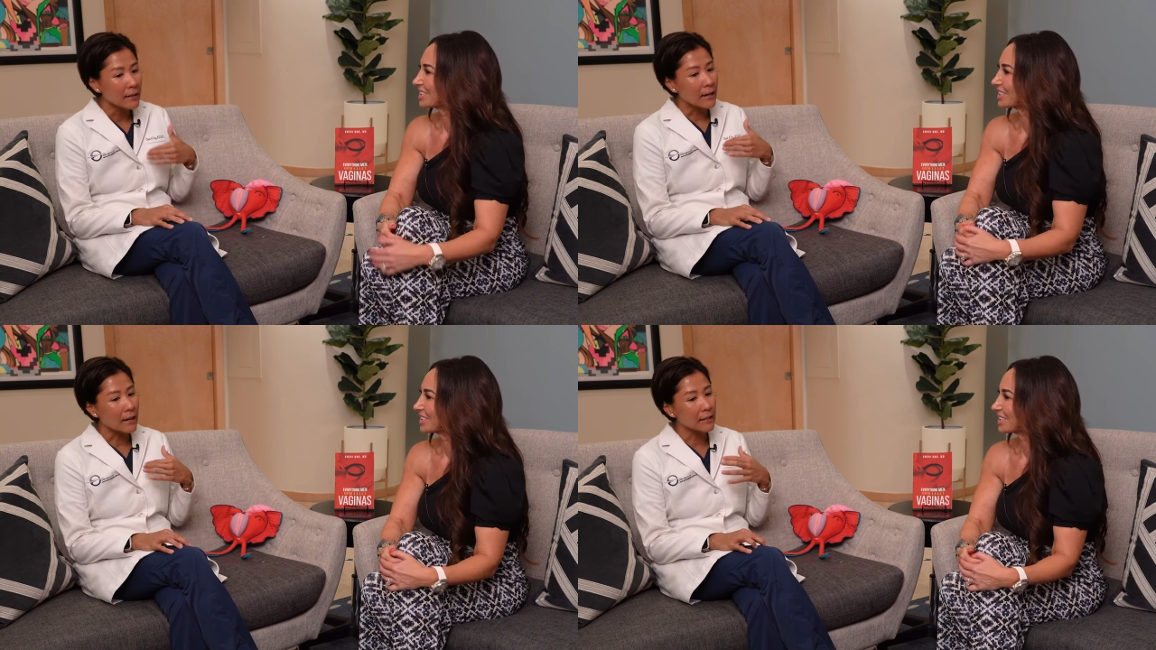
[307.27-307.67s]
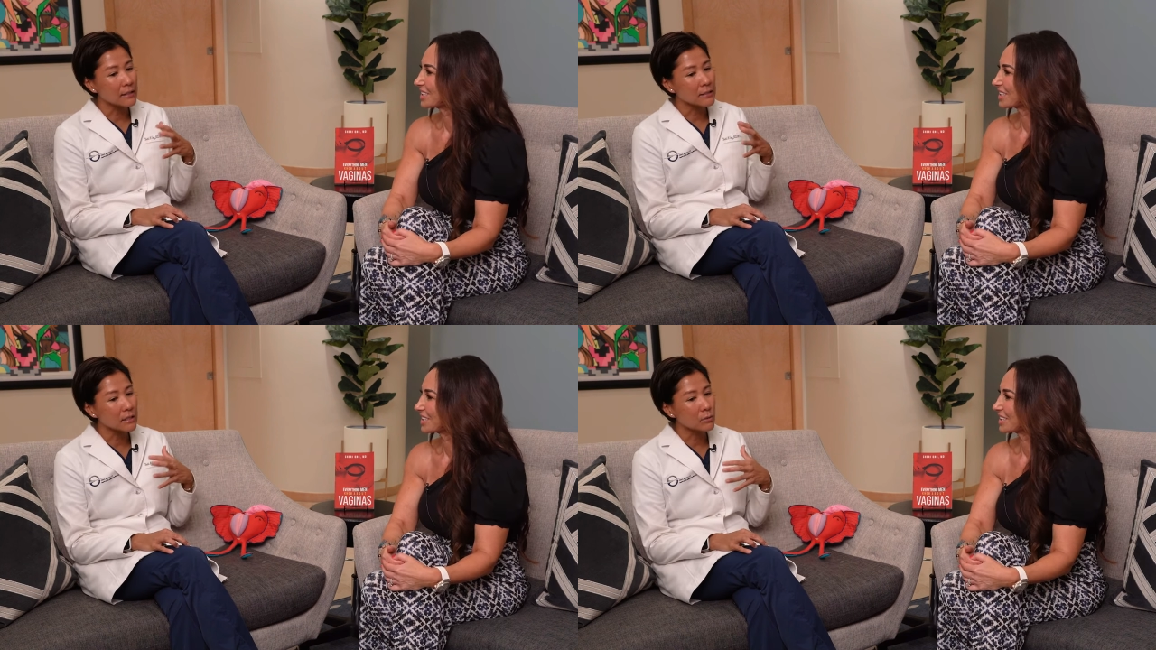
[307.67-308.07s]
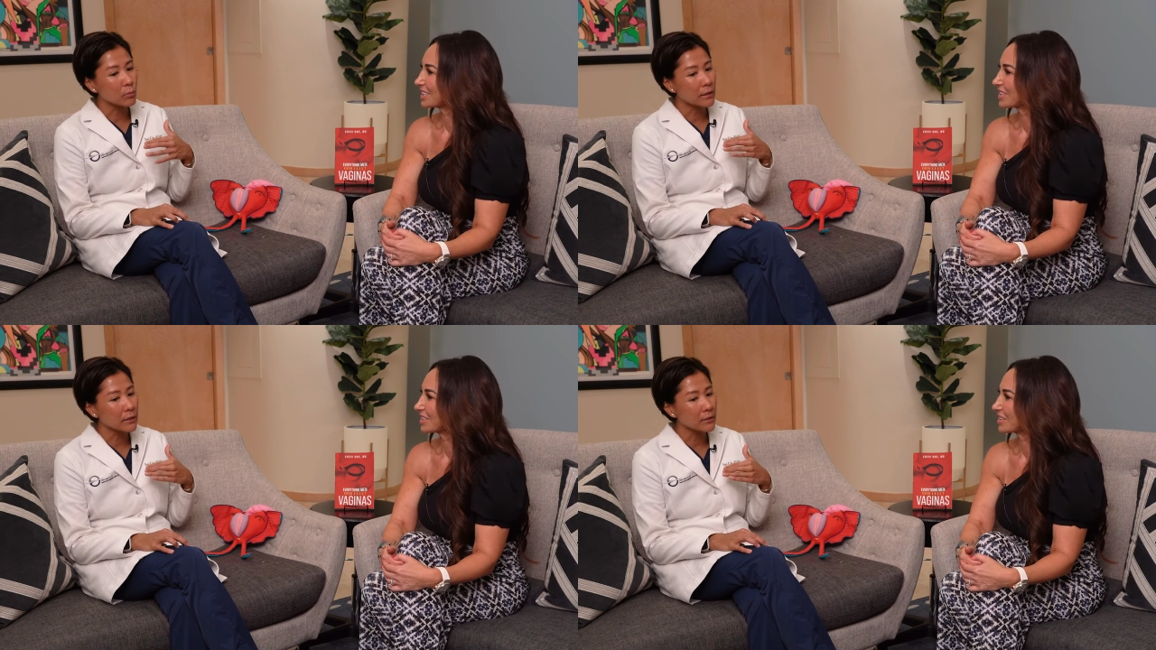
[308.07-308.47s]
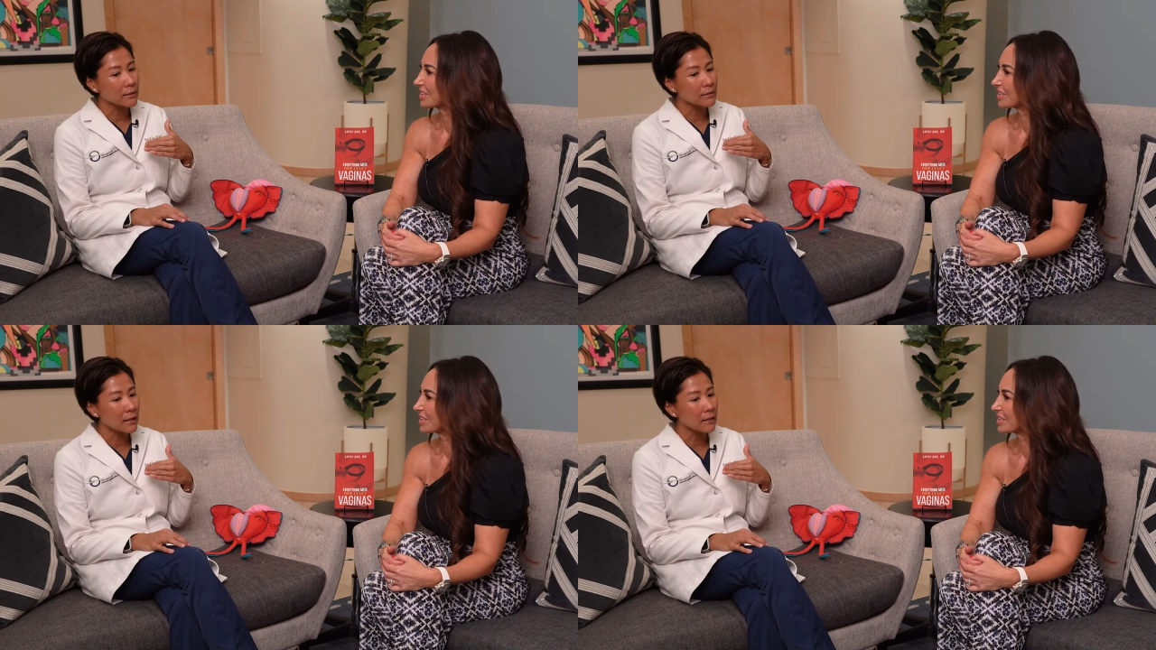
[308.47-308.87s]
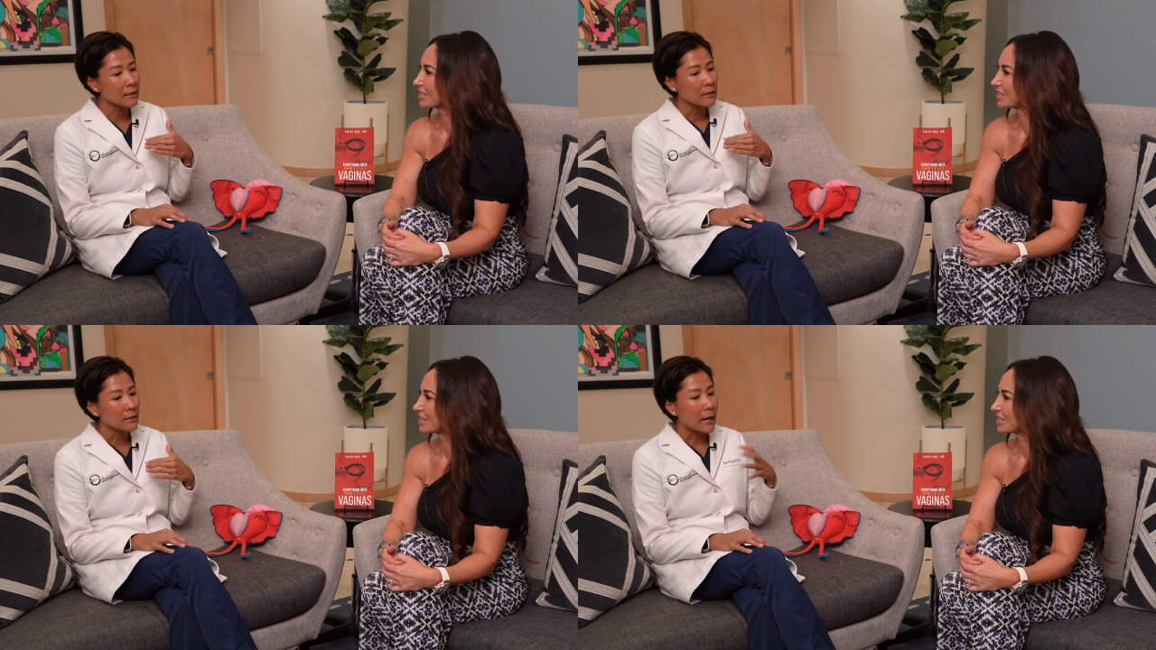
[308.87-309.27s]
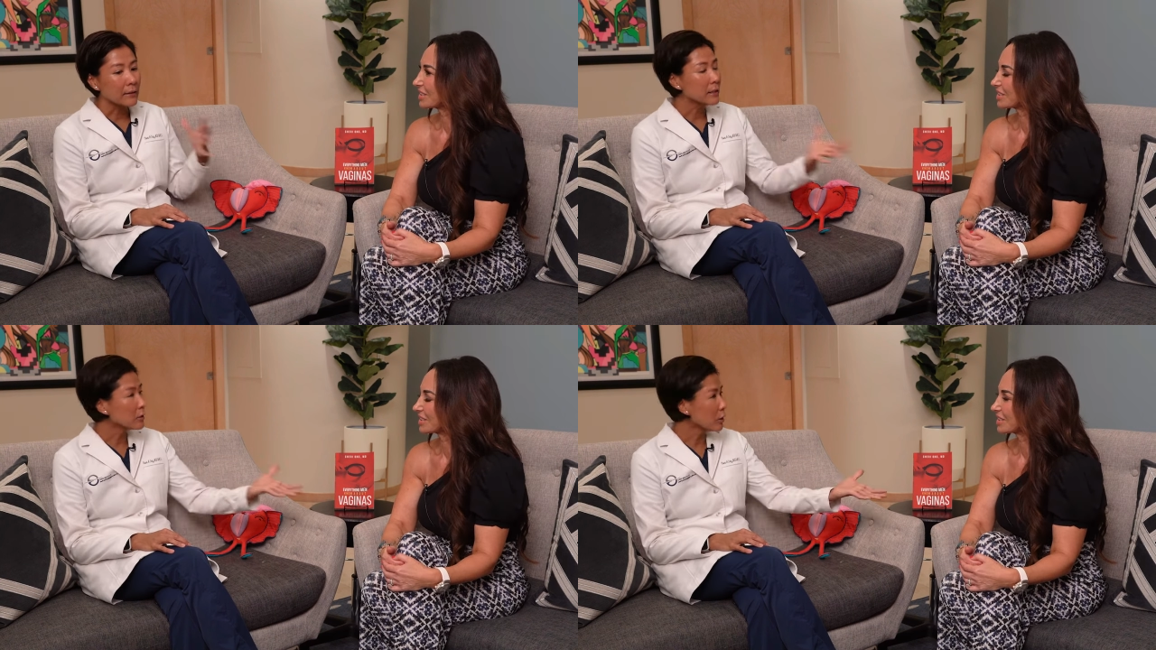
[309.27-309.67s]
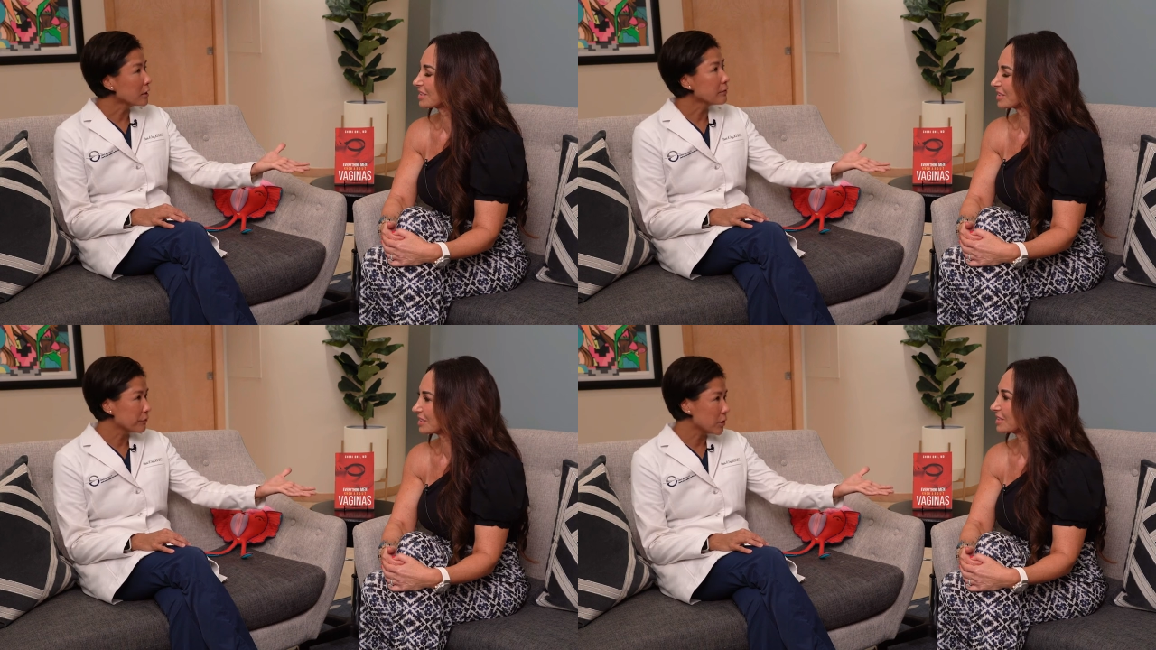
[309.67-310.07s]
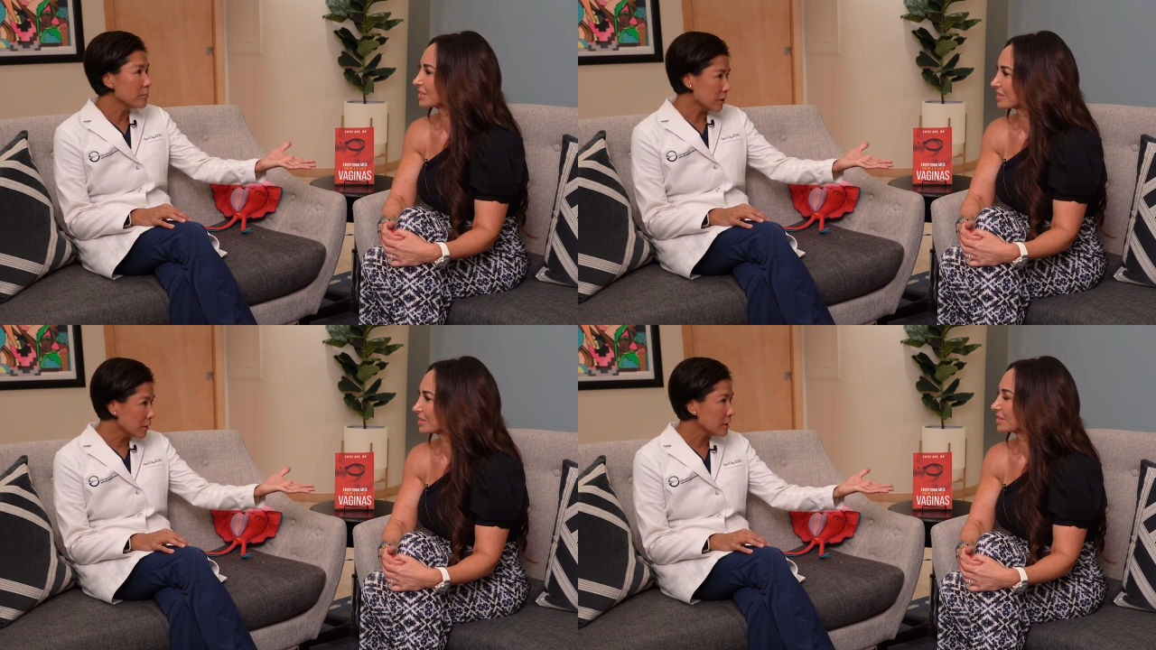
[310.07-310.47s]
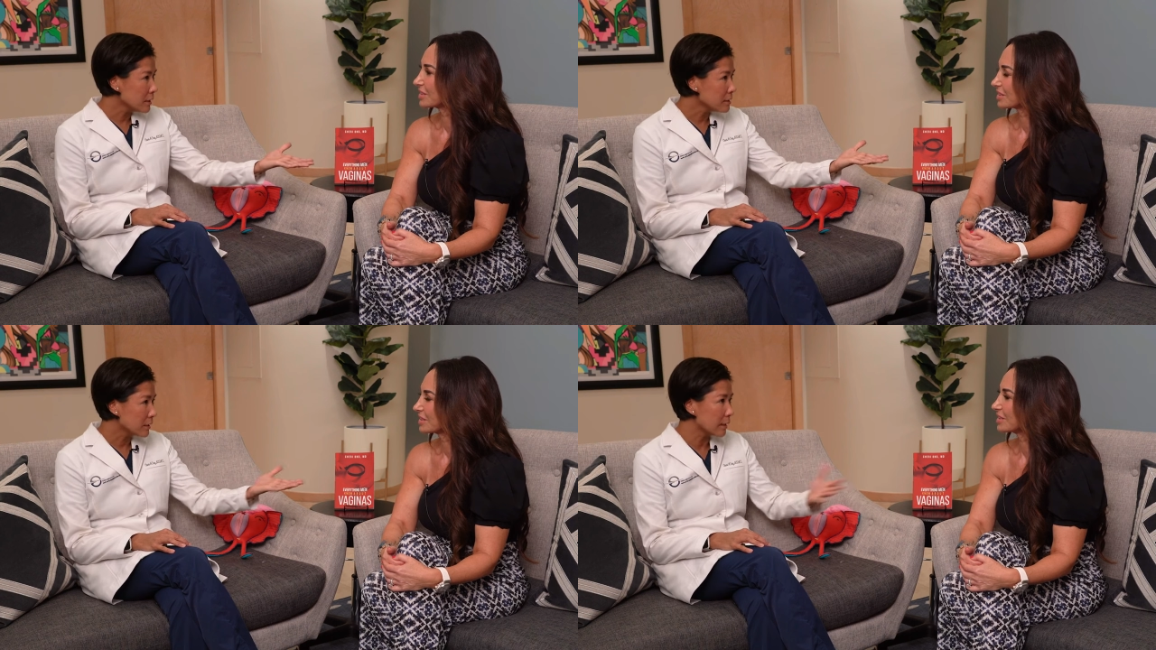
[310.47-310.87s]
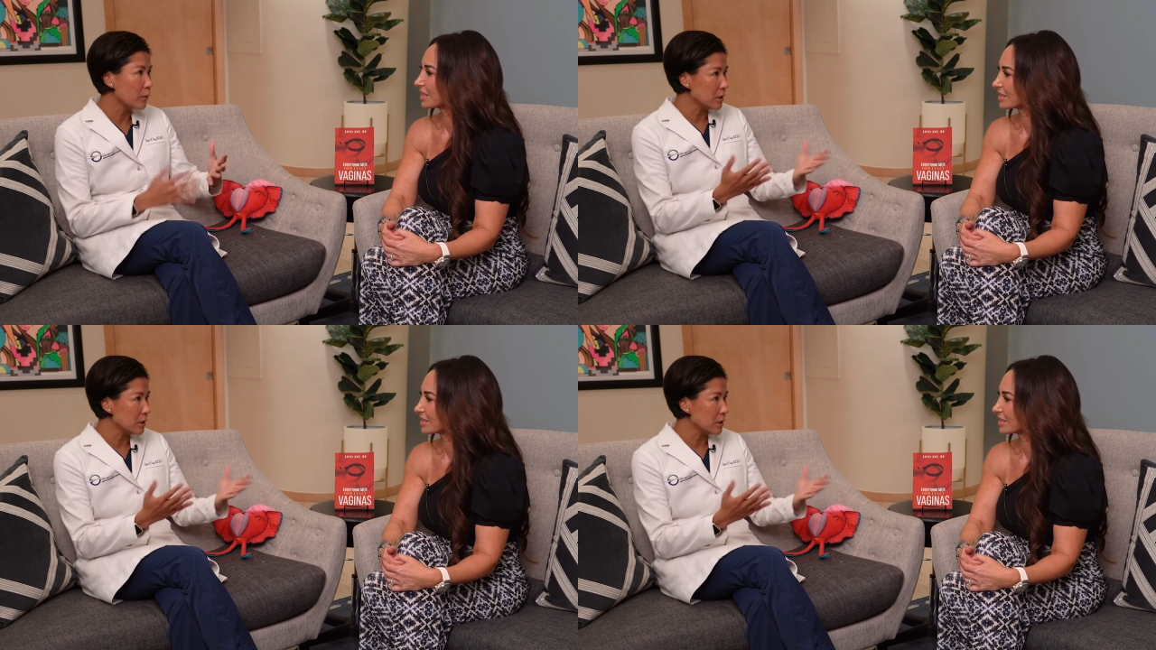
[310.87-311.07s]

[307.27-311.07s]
Speaker 1: And it's just one of the things that I think a lot of communities, like yes.